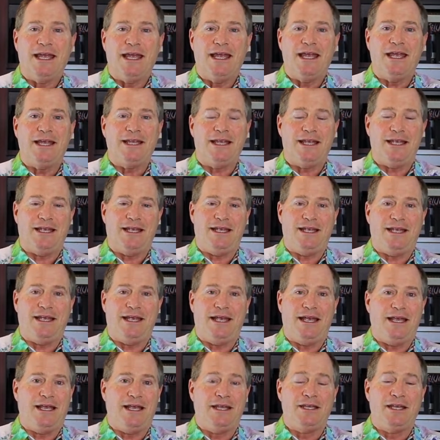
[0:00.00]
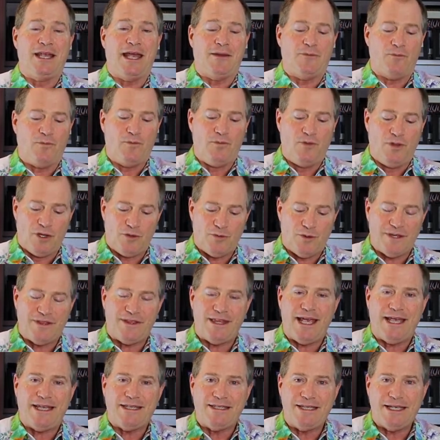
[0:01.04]
And yet, look what
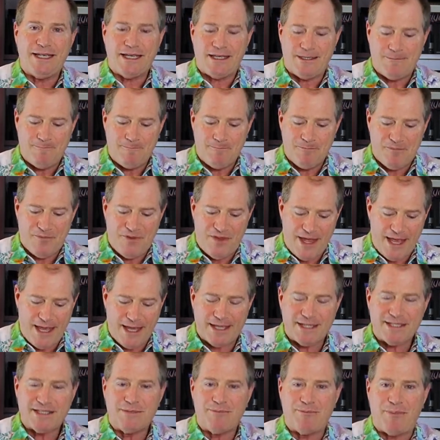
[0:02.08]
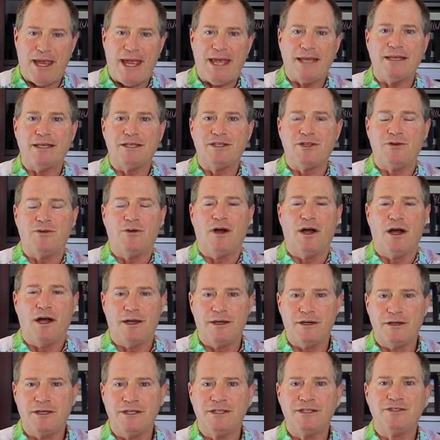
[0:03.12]
they did. They expanded to
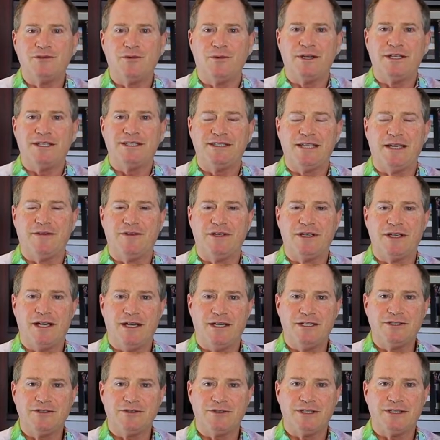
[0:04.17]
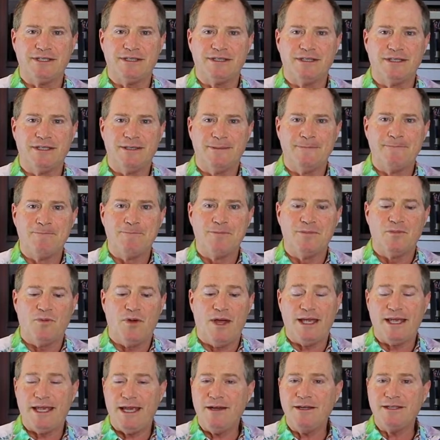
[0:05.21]
127 countries.
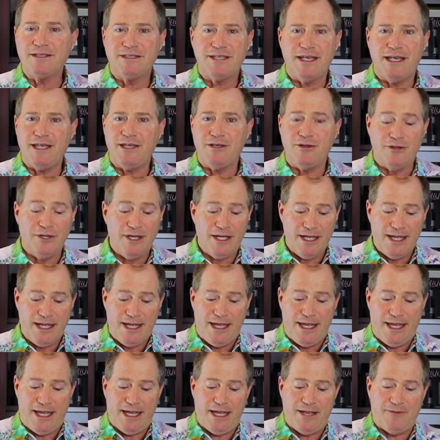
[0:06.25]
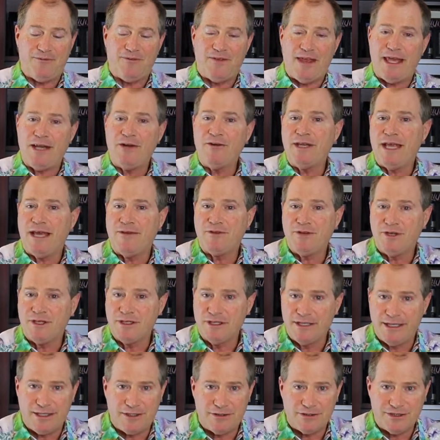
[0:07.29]
I guarantee you, if they don't have good
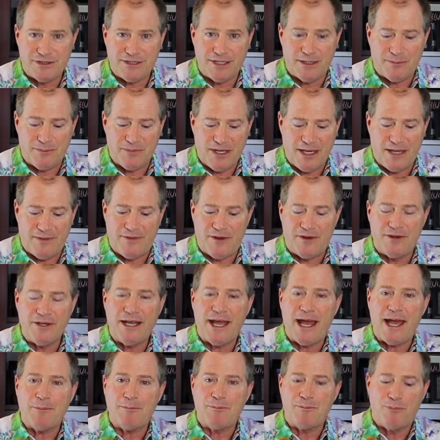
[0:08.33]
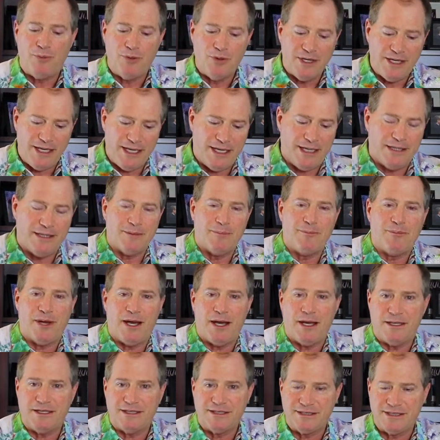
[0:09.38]
leadership and they're not putting the
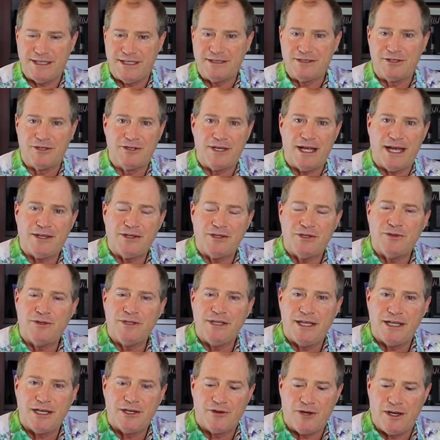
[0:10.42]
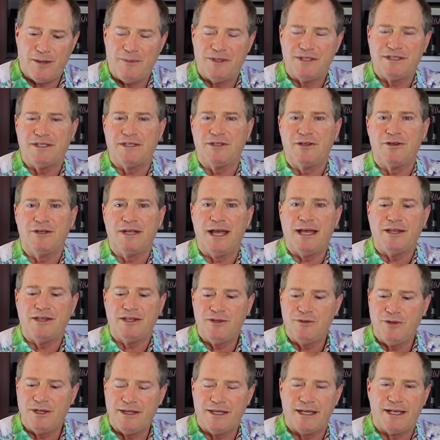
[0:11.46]
policies and they're not doing the agreements and they're not
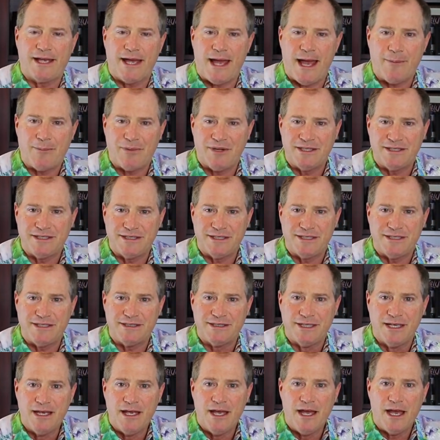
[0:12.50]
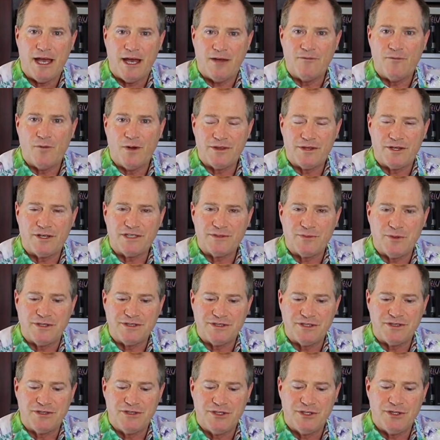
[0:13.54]
doing the competencies of what they're
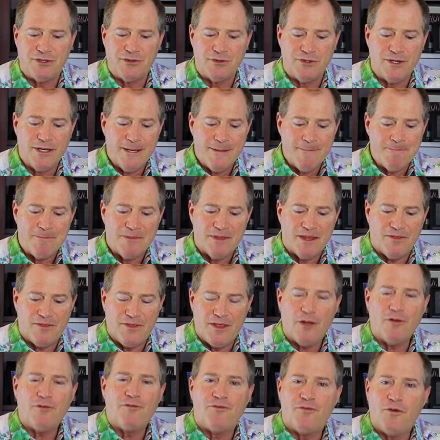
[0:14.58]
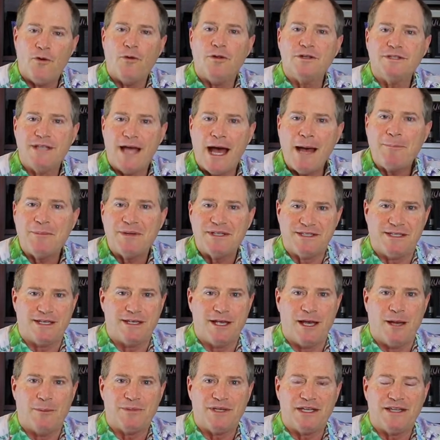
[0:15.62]
supposed to do, they'll fold up as a
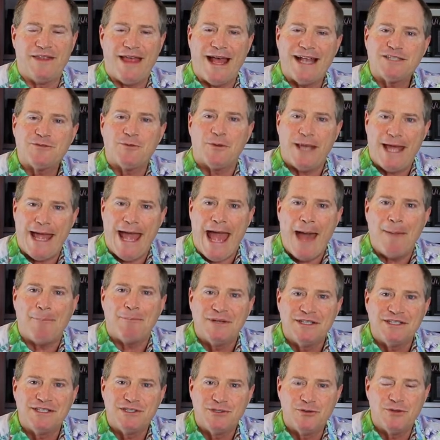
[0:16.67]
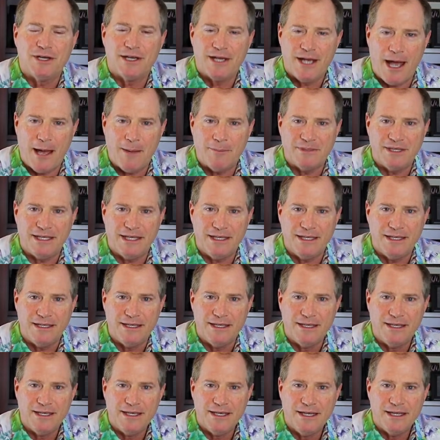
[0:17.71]
company. That's what happens to a company
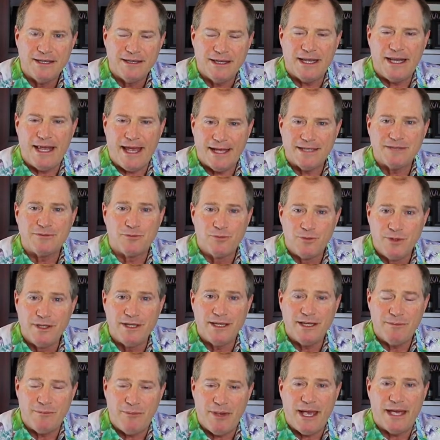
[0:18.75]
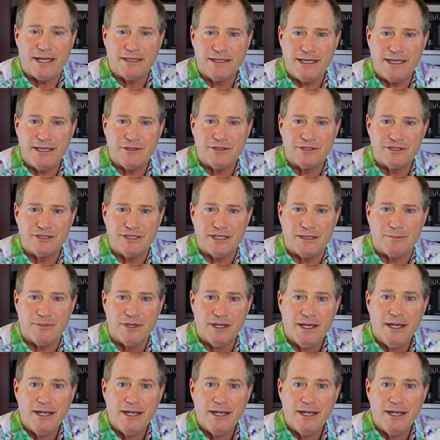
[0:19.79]
that has really bad leadership.